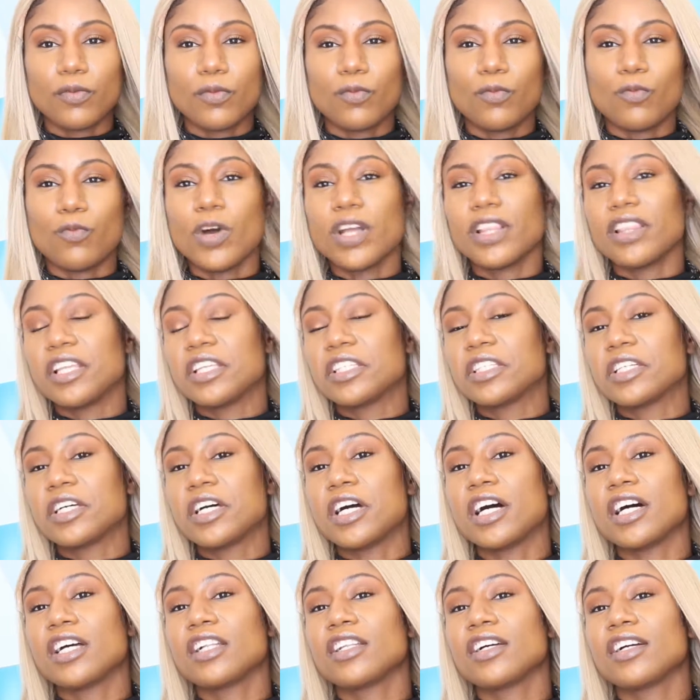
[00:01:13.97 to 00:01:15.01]
what this
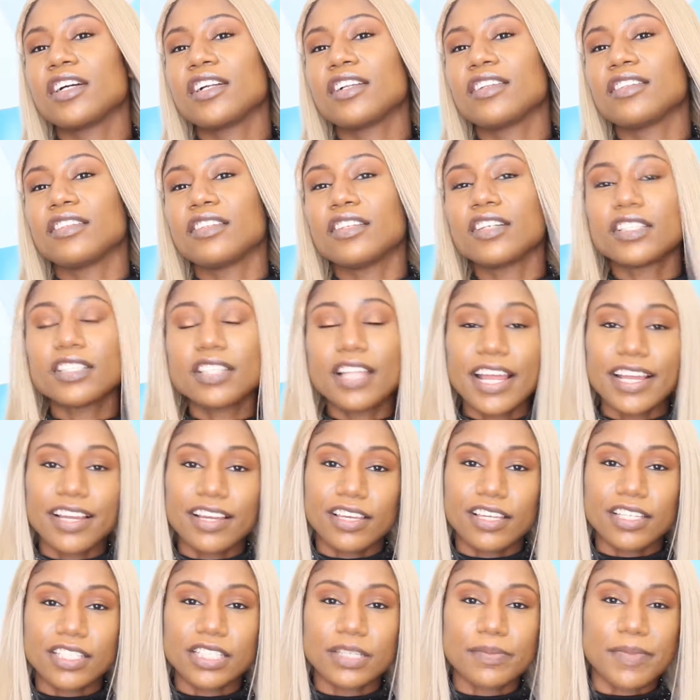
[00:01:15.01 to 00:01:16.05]
color looks like
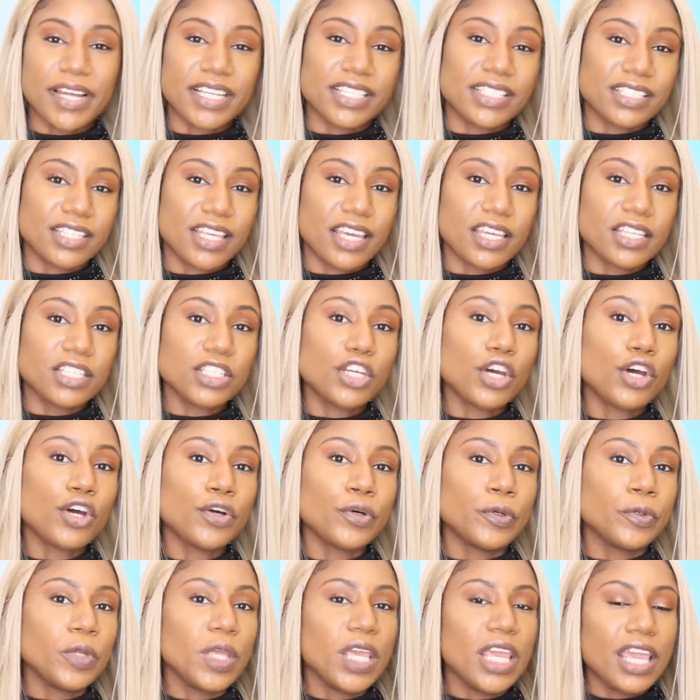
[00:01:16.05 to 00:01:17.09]
against my skin
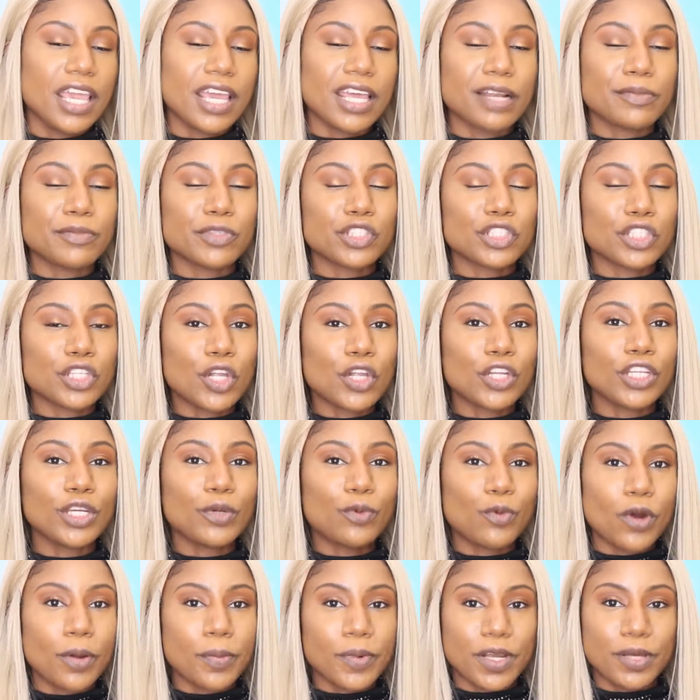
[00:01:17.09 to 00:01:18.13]
tone, and I'm slowly
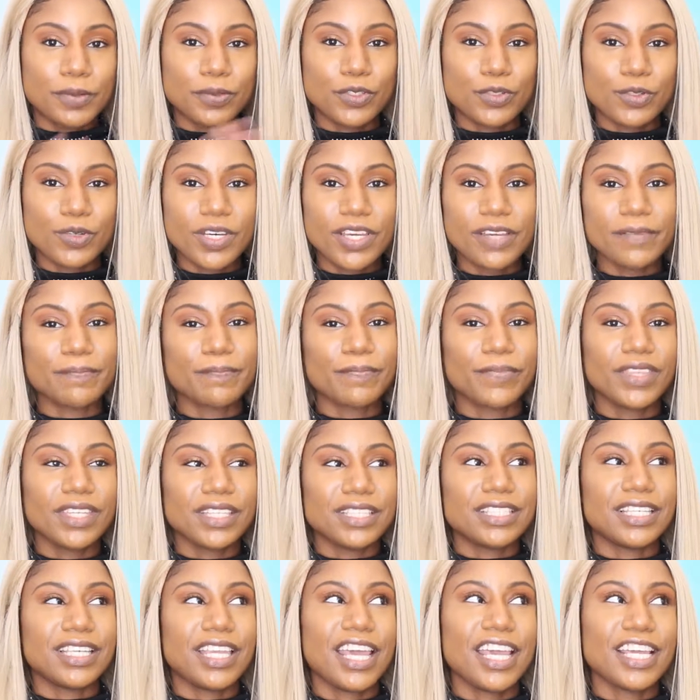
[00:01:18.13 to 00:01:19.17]
warming up to it.
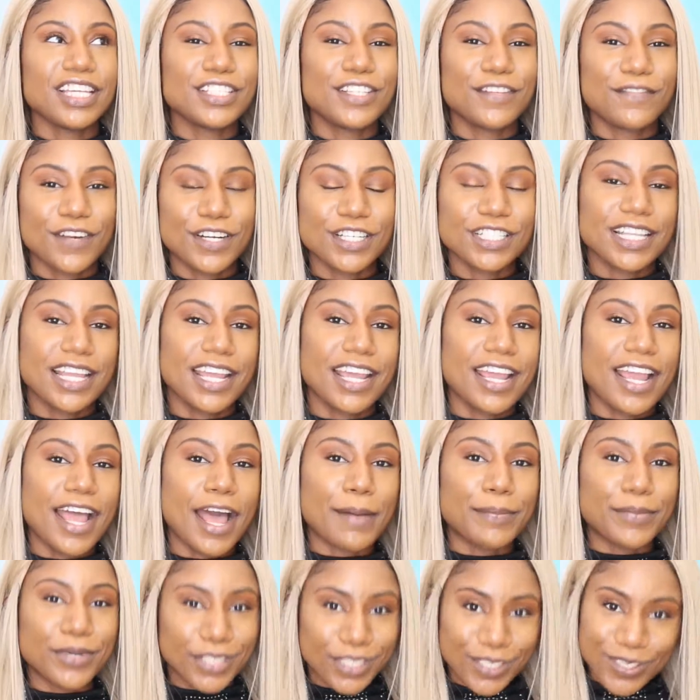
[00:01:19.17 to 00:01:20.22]
Today is the first day
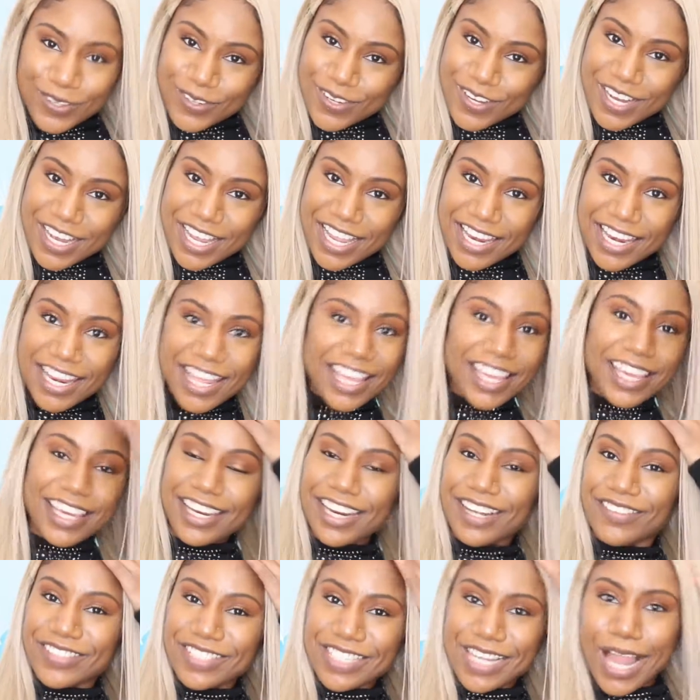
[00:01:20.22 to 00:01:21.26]
I put it on
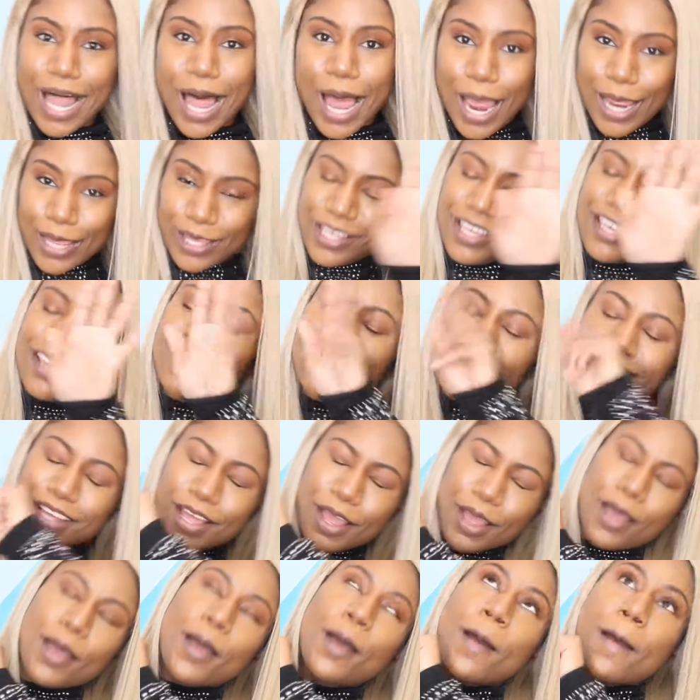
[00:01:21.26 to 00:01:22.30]
and I was like,
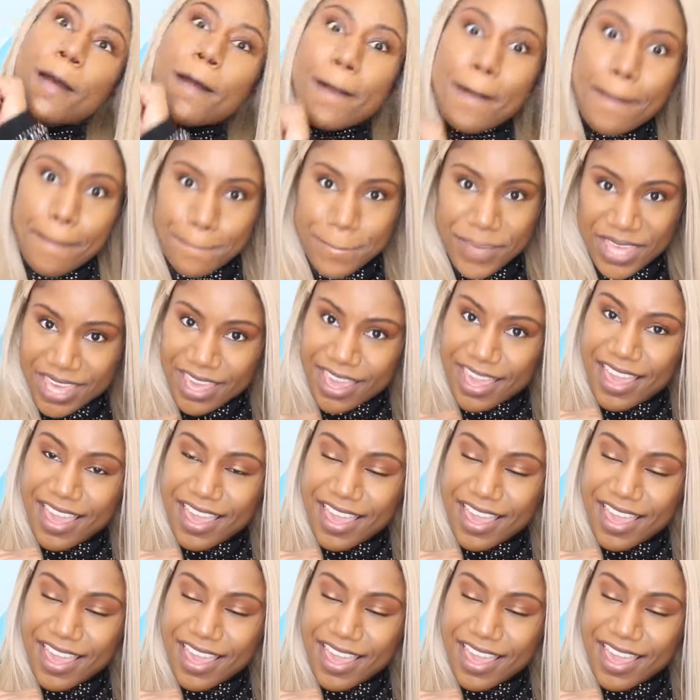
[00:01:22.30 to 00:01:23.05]
bitch!